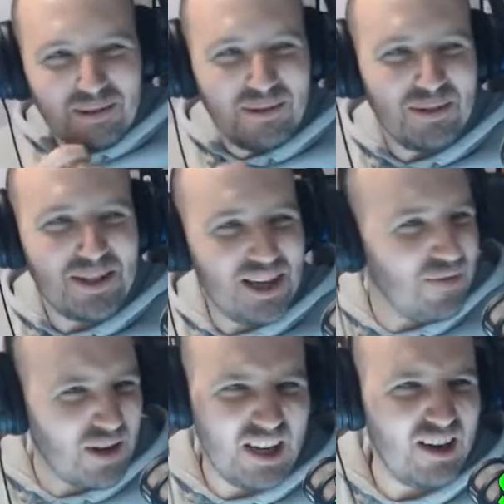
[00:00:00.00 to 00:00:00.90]
Let's
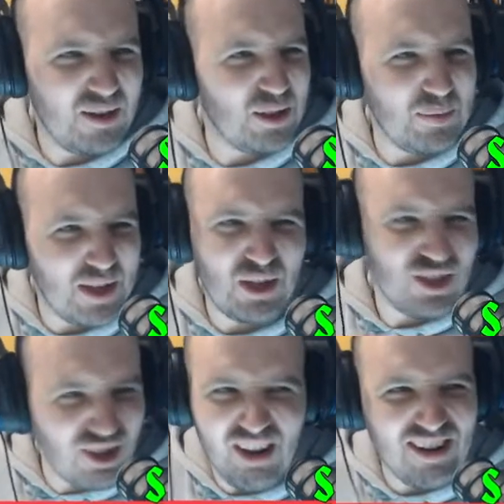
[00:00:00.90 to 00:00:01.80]
ever clear some of this
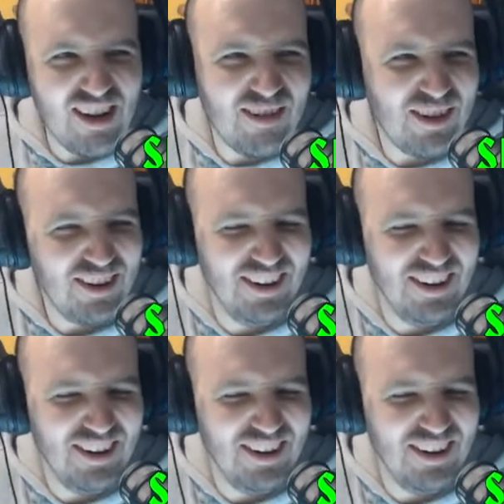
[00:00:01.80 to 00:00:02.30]
shite out.